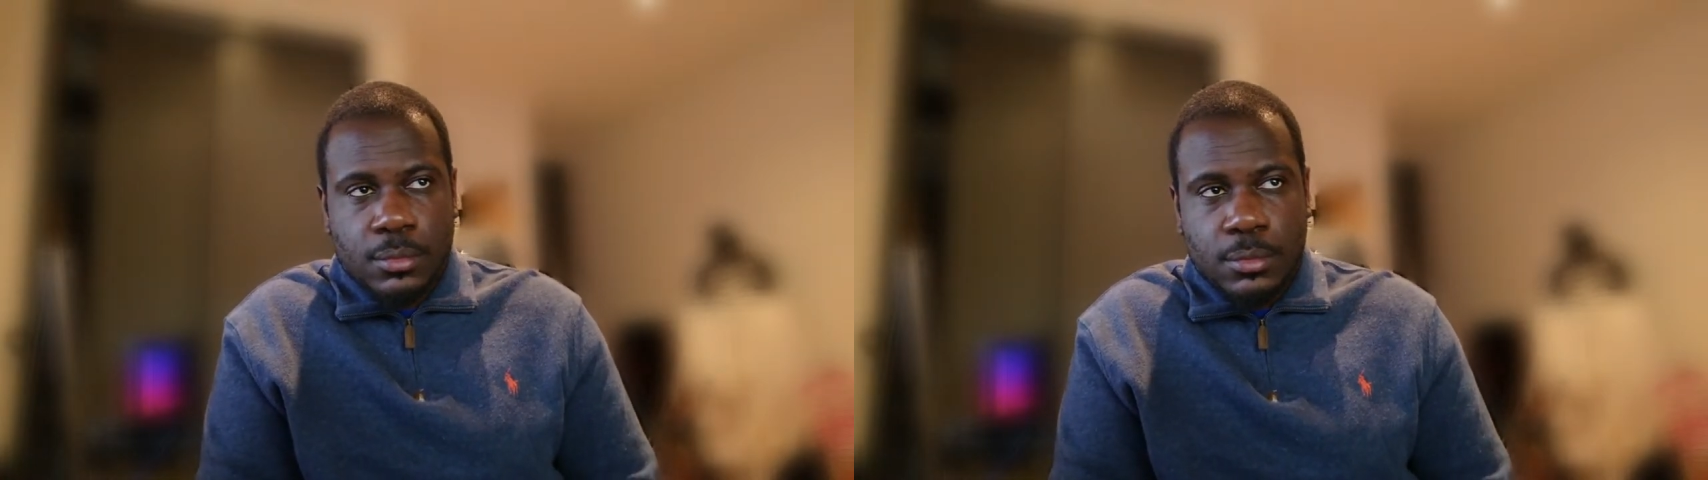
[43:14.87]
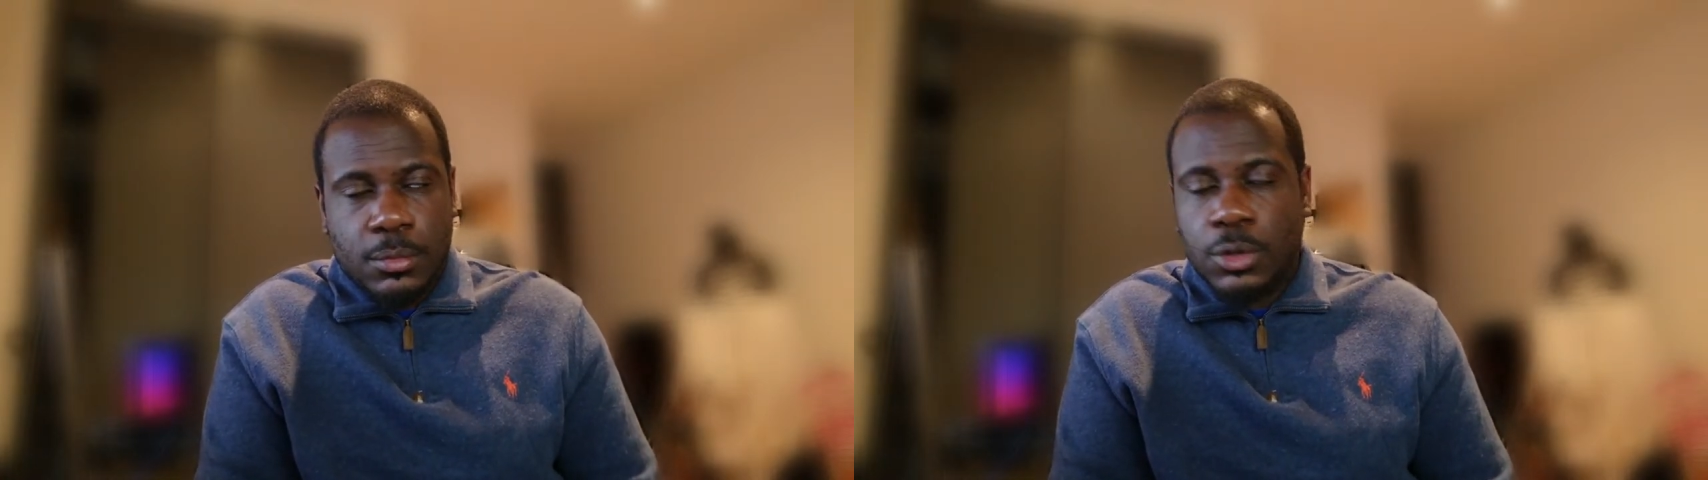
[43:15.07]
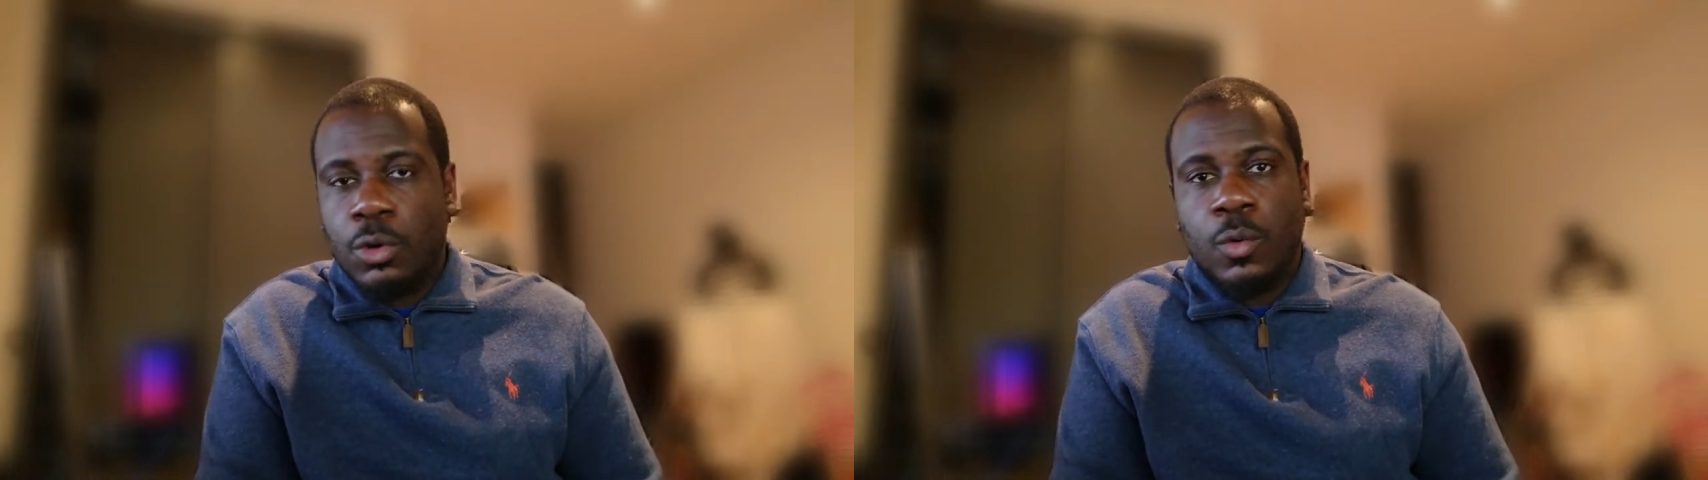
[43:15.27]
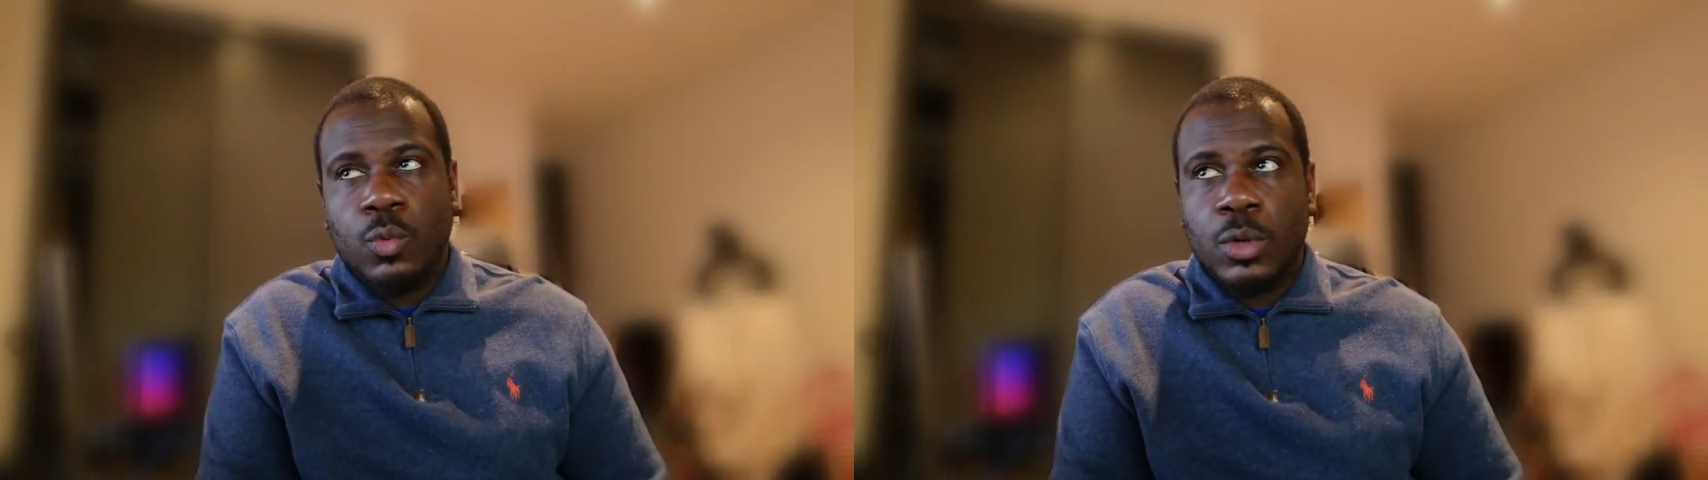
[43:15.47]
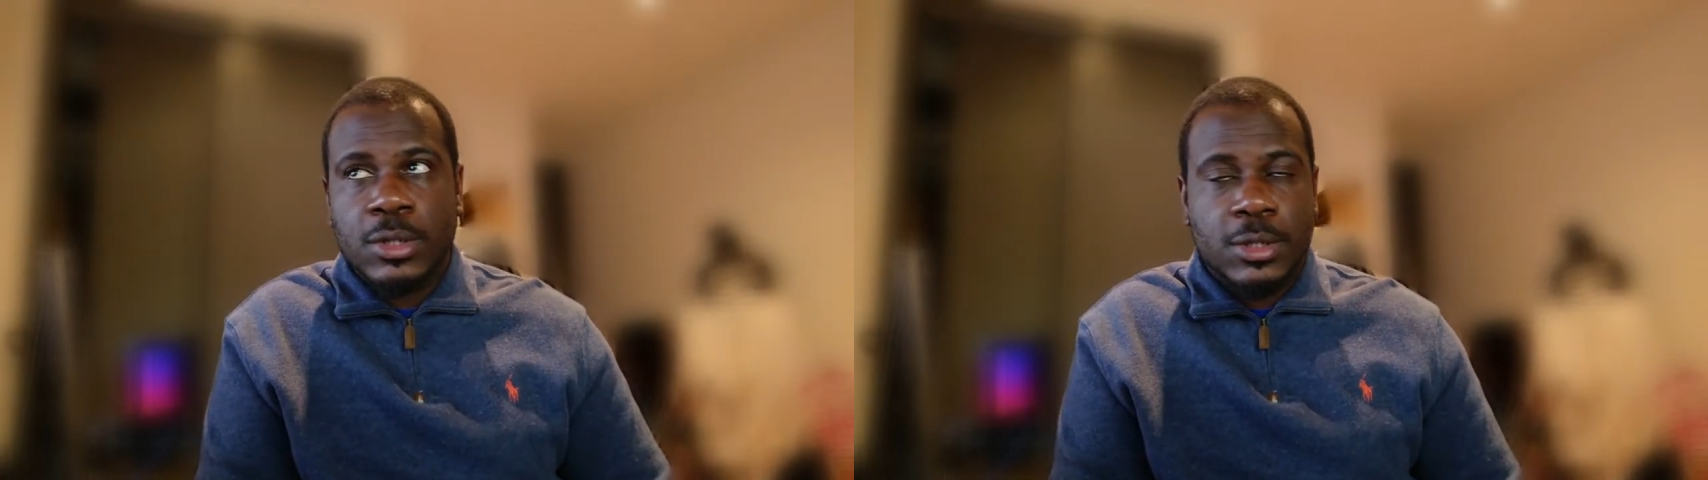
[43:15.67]
But no one
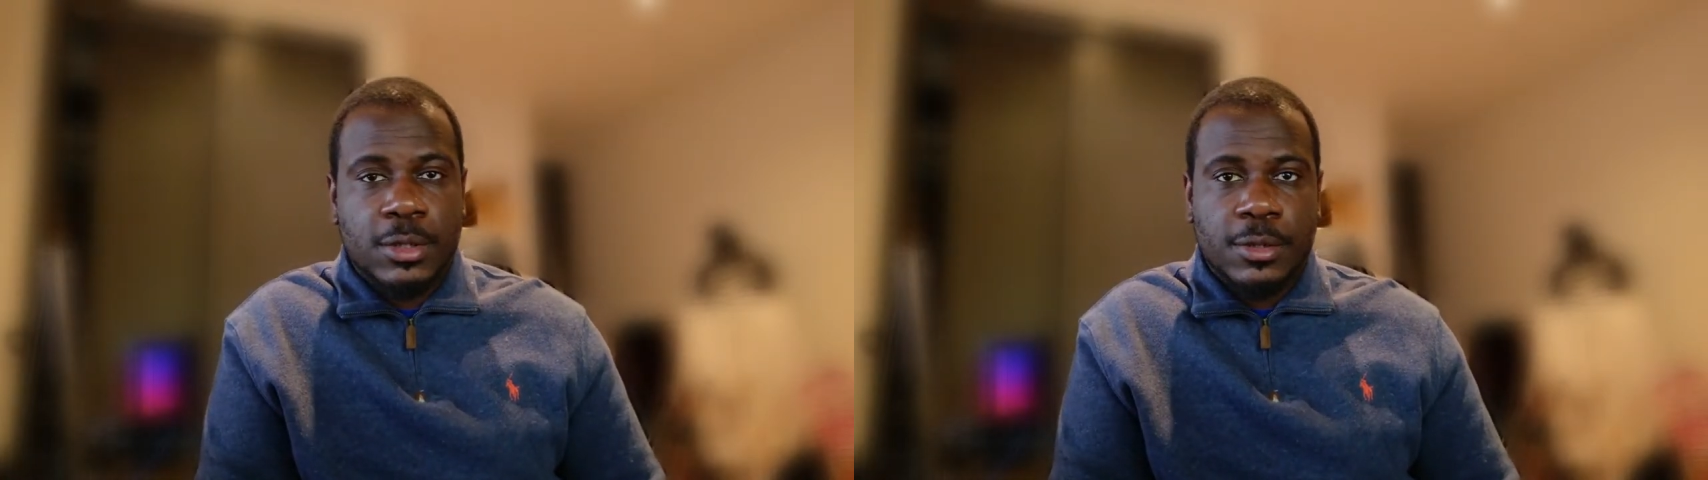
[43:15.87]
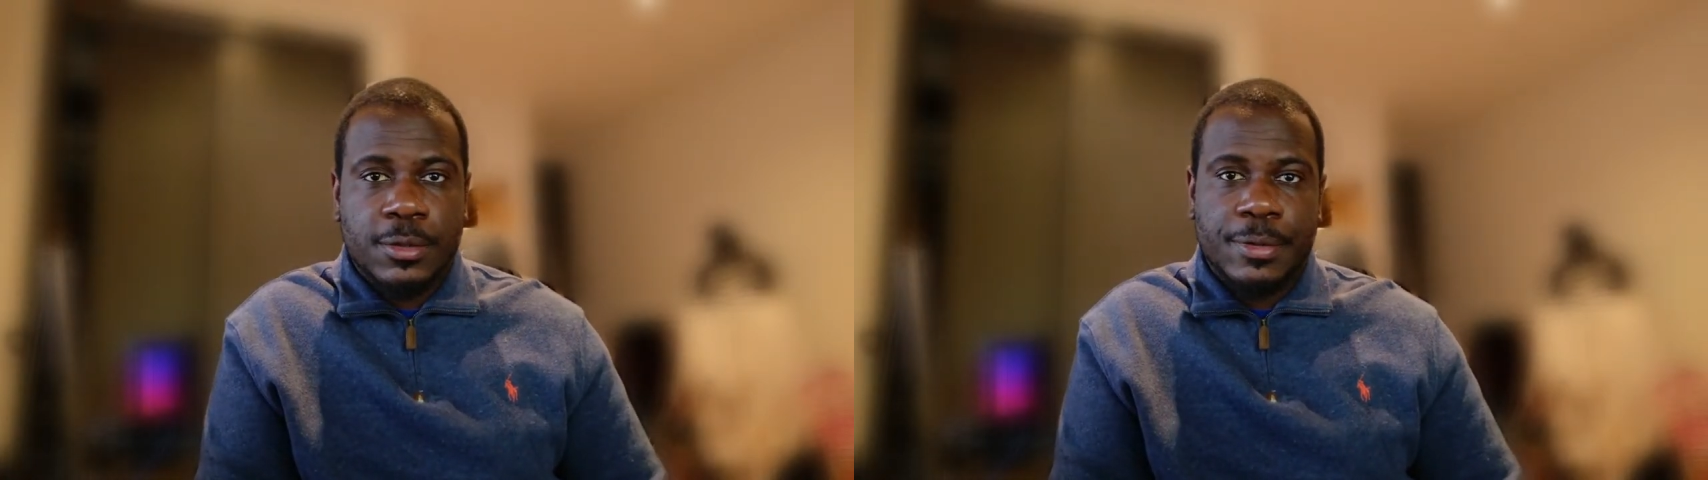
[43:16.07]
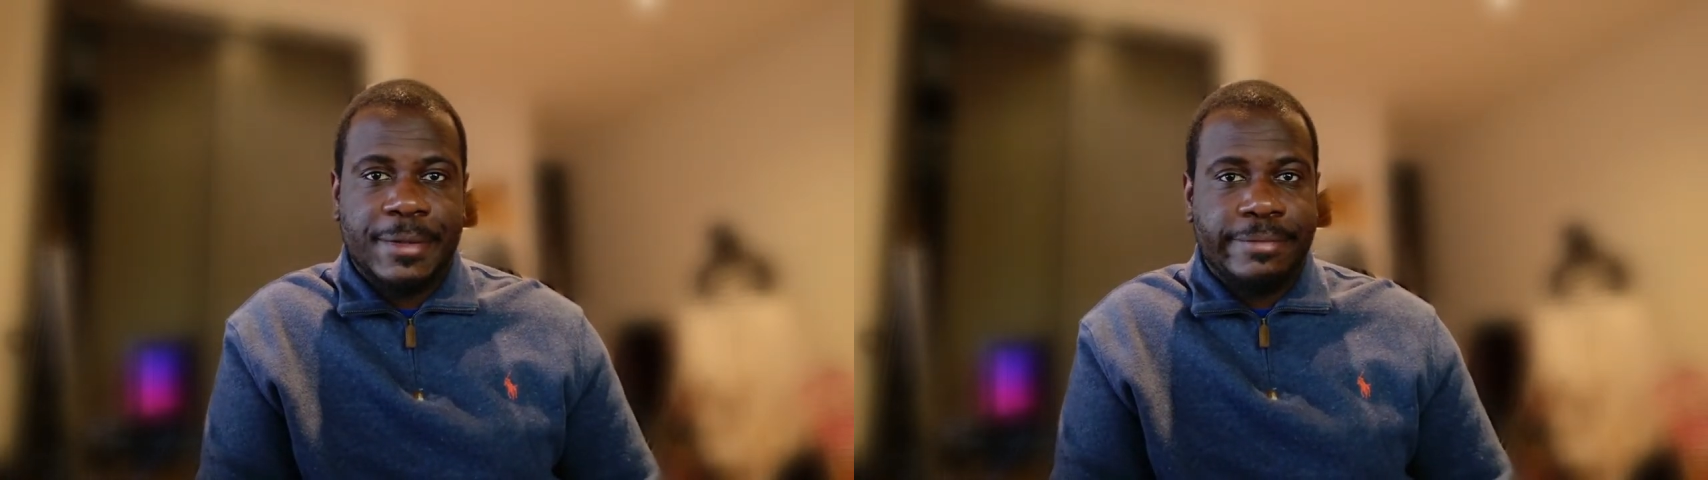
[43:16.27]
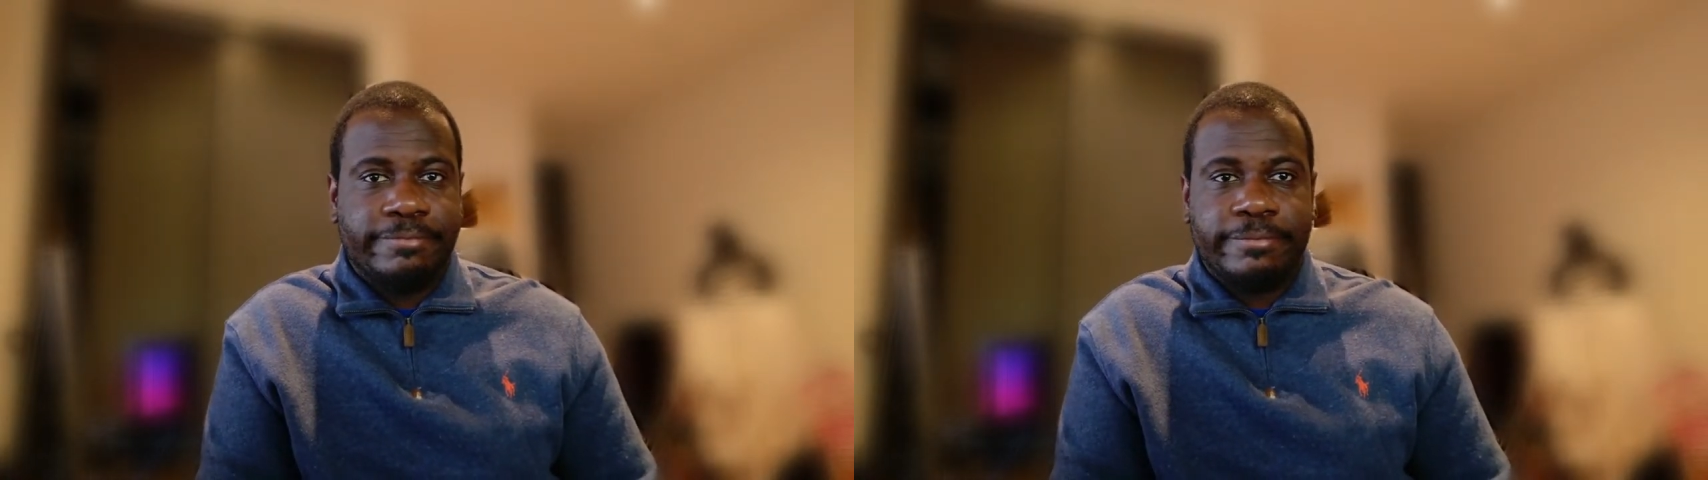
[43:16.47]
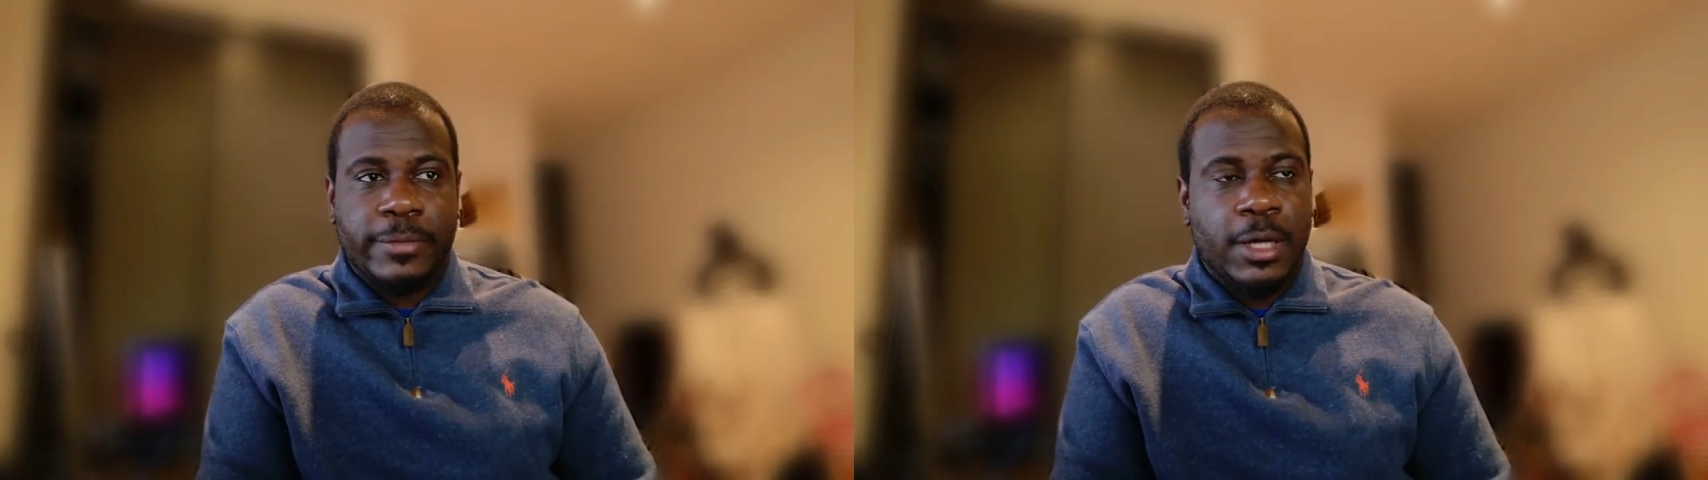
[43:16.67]
was.
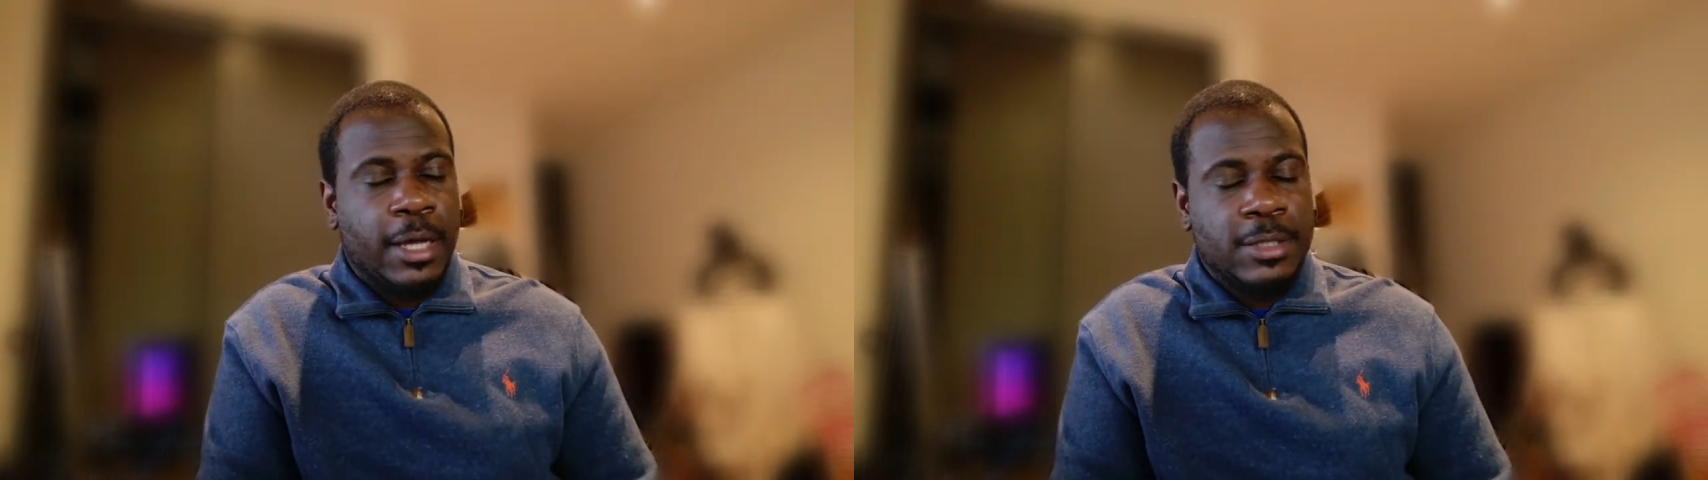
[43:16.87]
God's